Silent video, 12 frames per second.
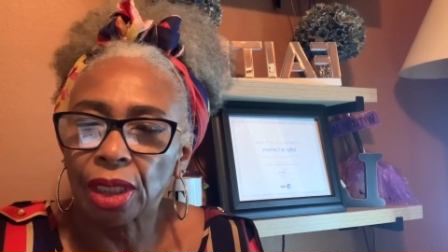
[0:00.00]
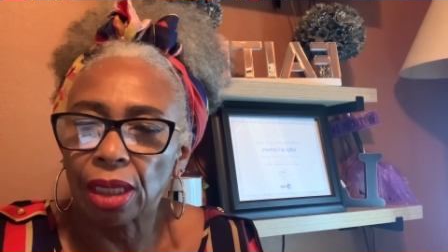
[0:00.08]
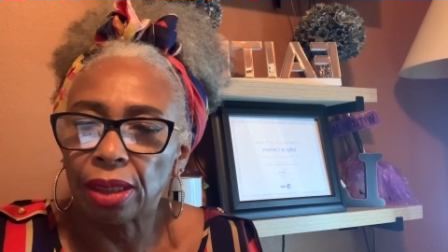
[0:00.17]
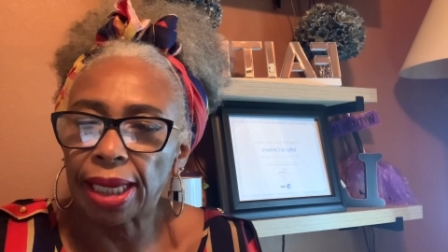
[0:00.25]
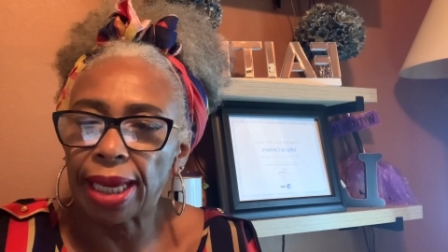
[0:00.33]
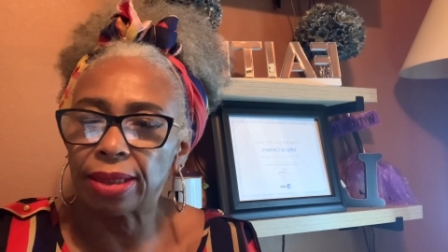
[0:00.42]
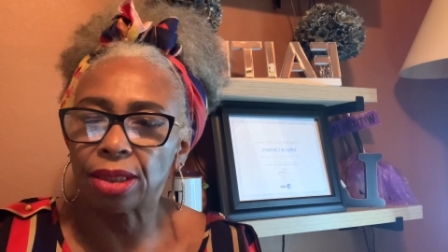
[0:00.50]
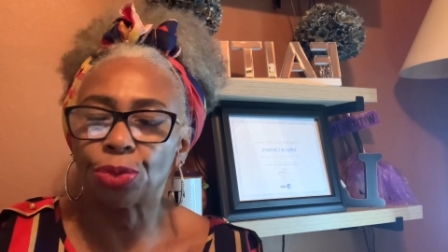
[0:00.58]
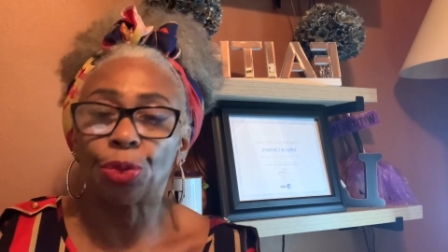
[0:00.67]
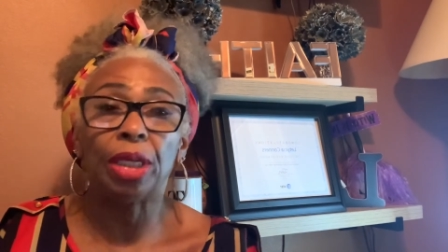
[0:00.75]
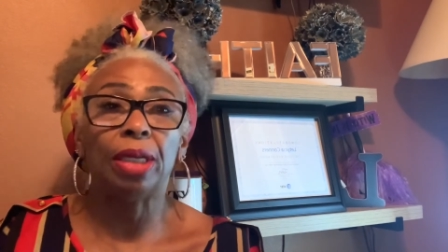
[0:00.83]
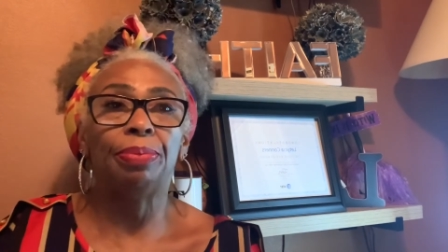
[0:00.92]
that
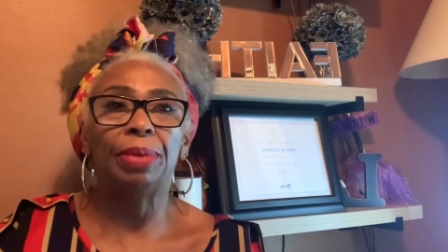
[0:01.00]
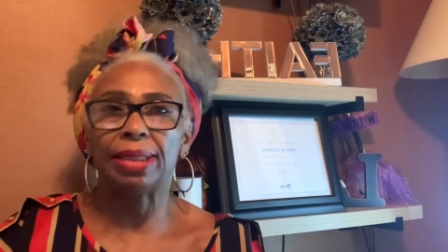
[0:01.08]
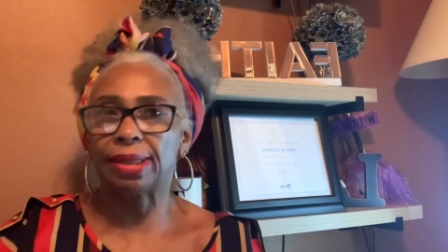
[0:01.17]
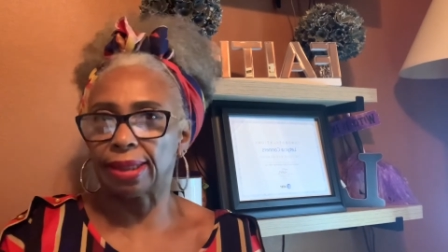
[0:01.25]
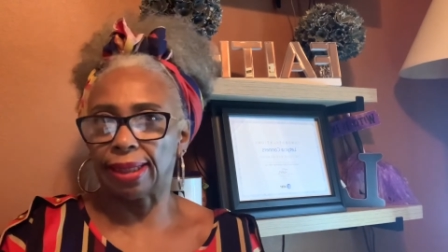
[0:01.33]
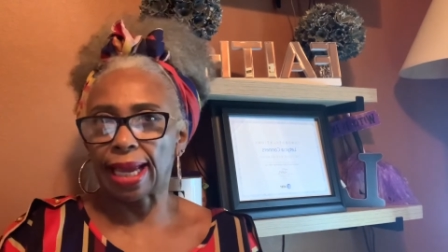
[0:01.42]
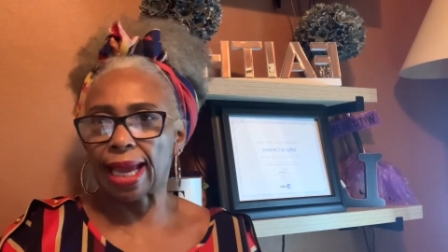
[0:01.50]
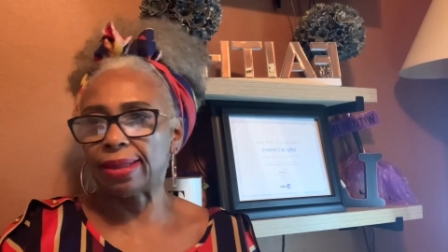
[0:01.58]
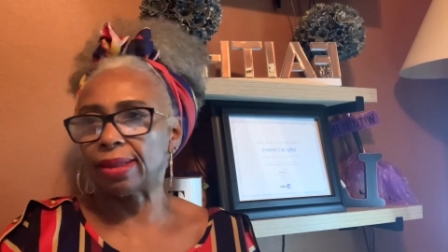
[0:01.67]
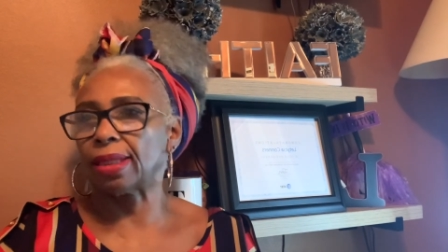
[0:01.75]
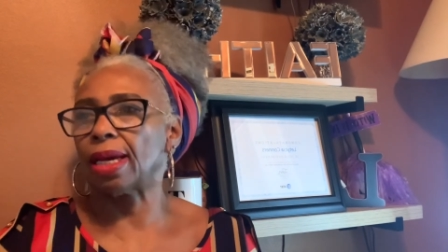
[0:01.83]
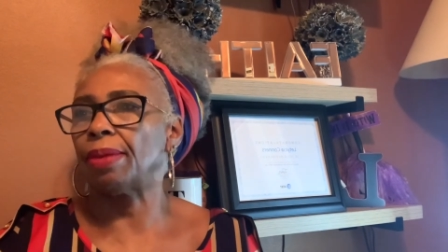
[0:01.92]
we missed
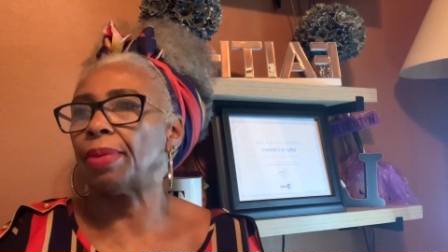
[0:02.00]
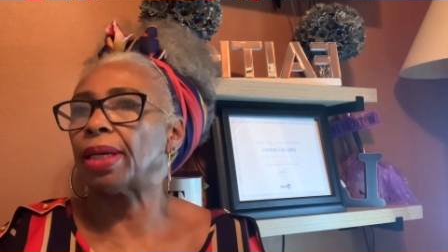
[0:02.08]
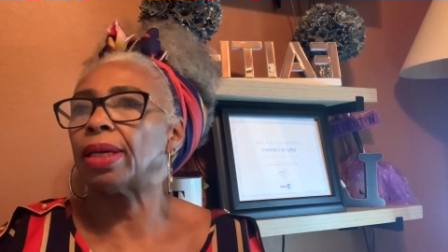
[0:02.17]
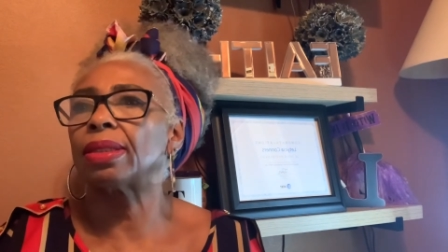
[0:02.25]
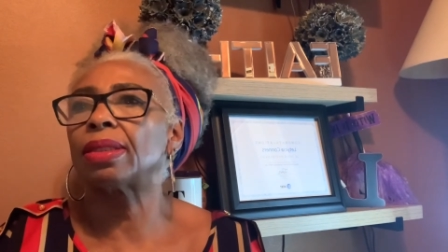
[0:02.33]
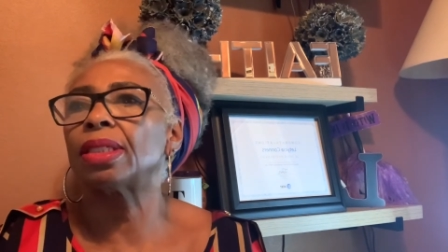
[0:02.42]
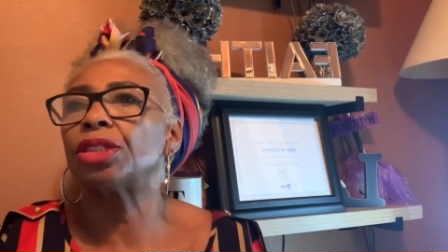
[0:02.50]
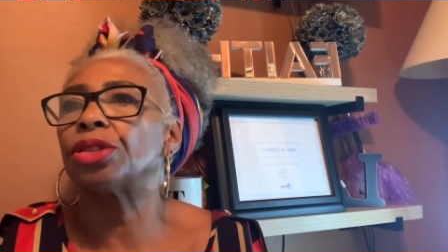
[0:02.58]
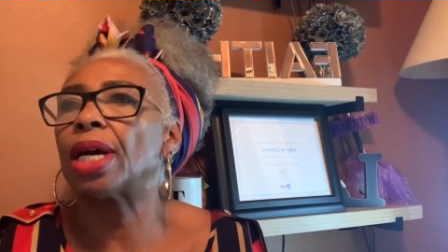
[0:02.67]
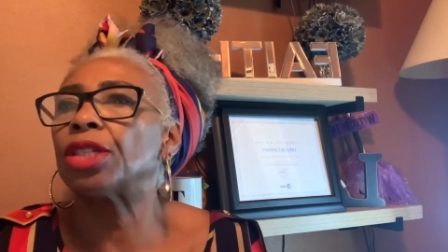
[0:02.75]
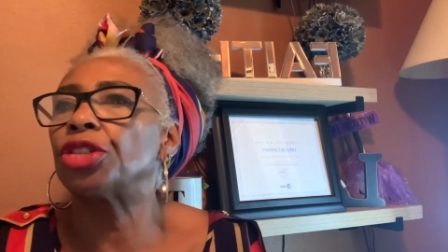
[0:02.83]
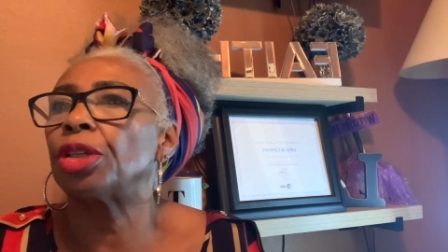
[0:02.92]
last time. I guess this
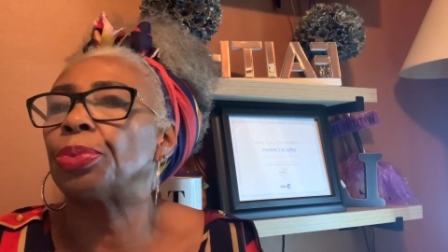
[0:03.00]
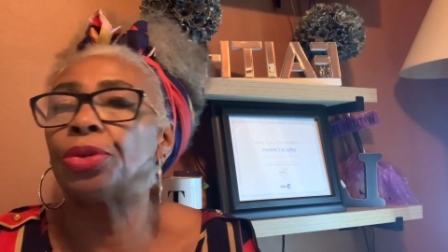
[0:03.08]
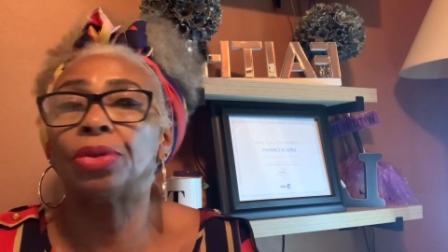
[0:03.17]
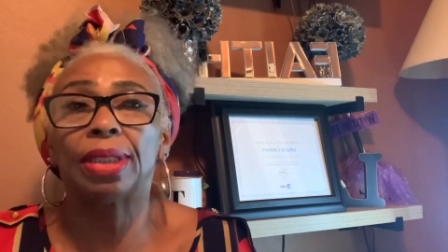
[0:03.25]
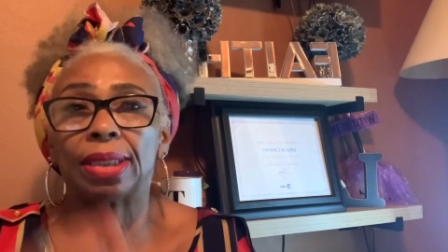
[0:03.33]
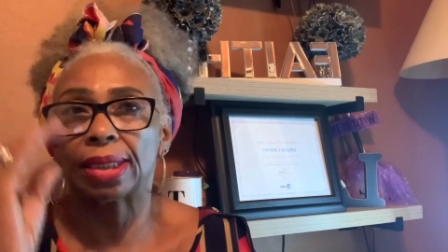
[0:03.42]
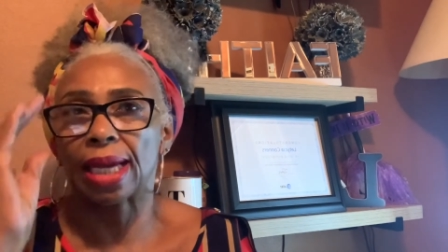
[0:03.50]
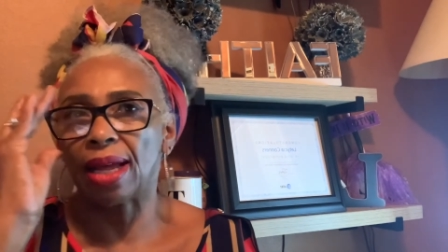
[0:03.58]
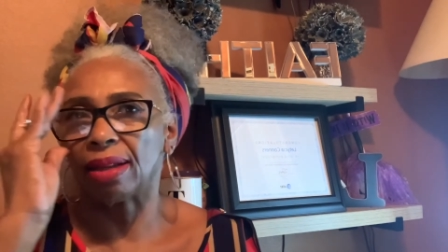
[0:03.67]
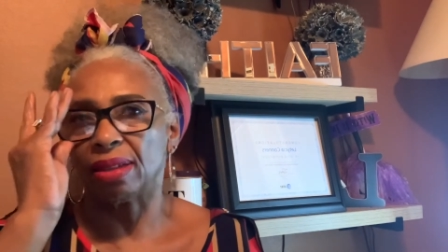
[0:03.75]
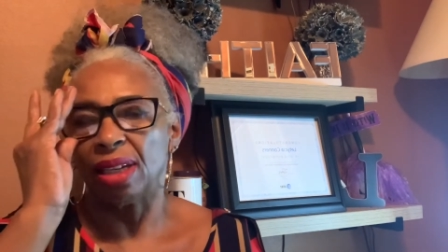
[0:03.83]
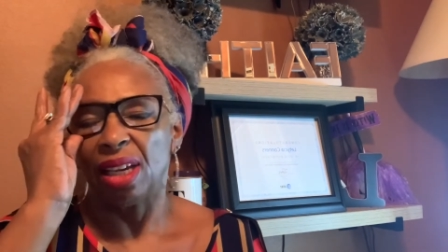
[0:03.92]
I should have pulled this out.